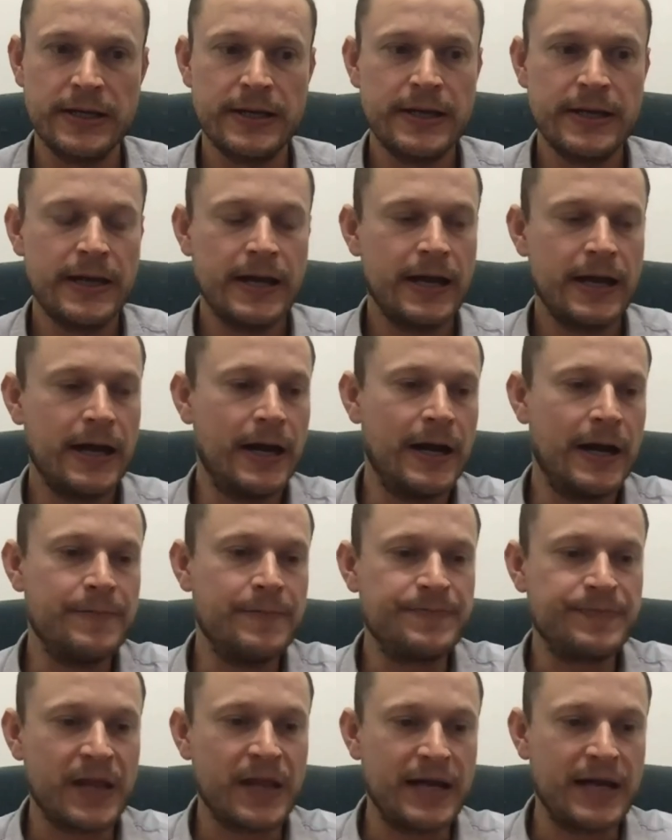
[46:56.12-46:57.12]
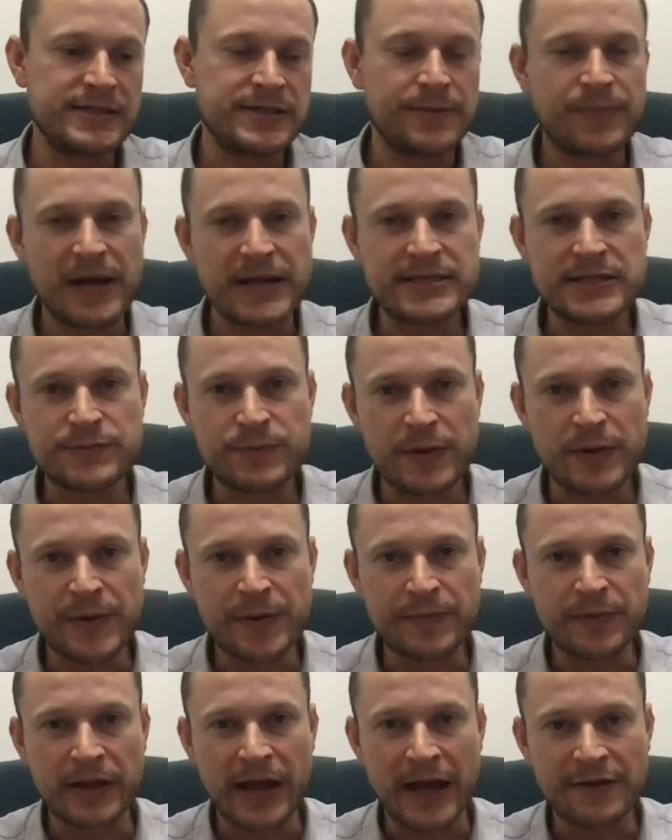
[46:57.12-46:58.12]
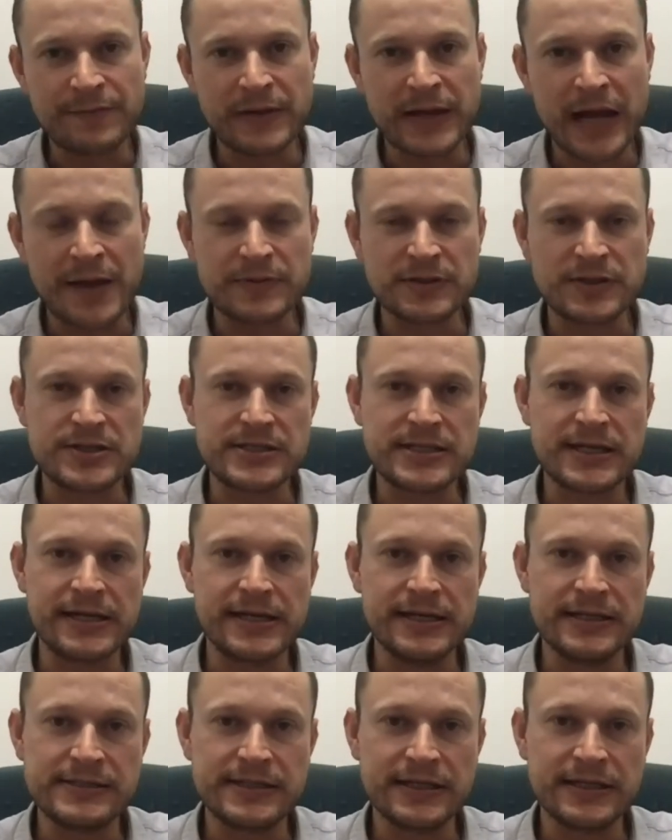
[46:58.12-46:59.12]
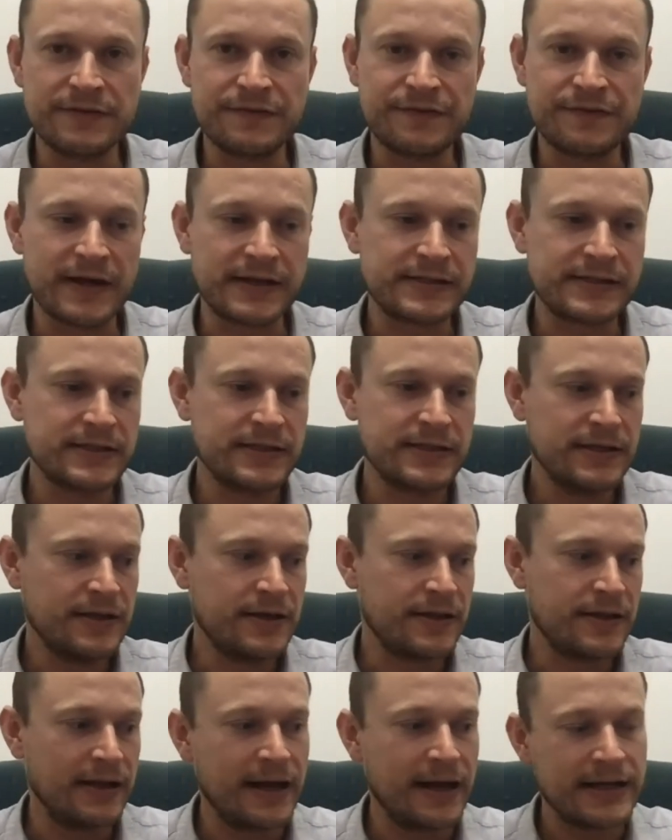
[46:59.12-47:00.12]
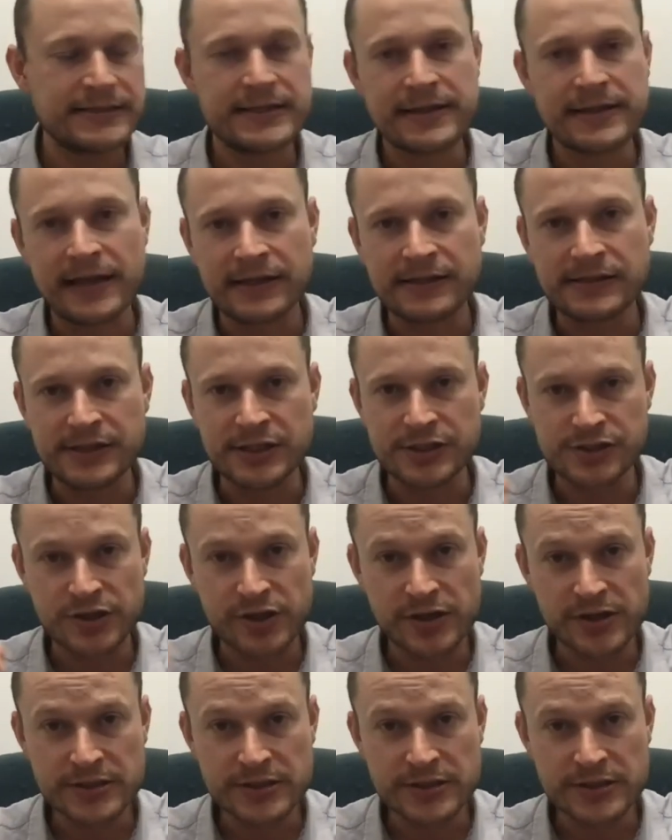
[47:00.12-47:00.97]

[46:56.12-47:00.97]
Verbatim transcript: Um, and so places where people have been able to study it, in fact, the lighting that deters